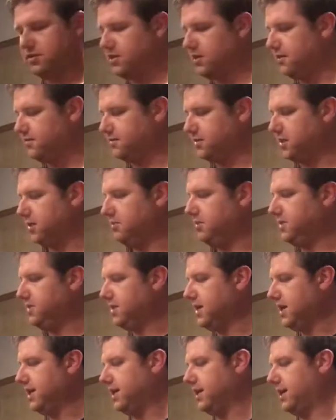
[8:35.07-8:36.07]
stuff's going to be
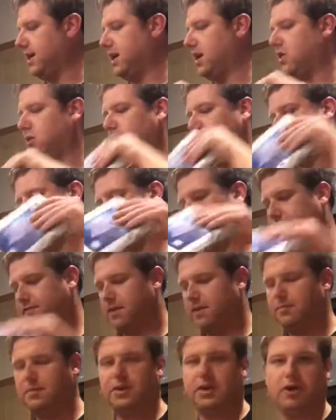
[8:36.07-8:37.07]
taken out, but if
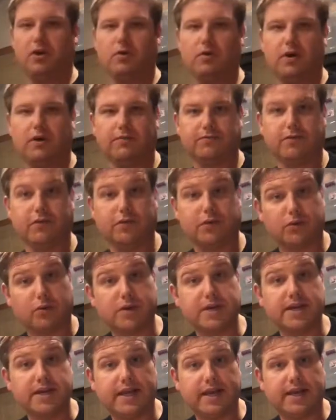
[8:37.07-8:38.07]
I'm going to go out for
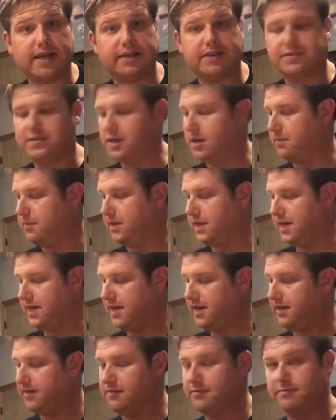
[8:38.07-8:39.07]
3 days and I'm going to
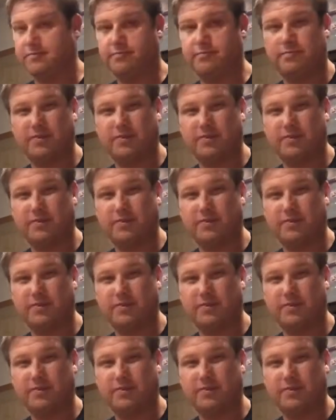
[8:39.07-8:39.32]
have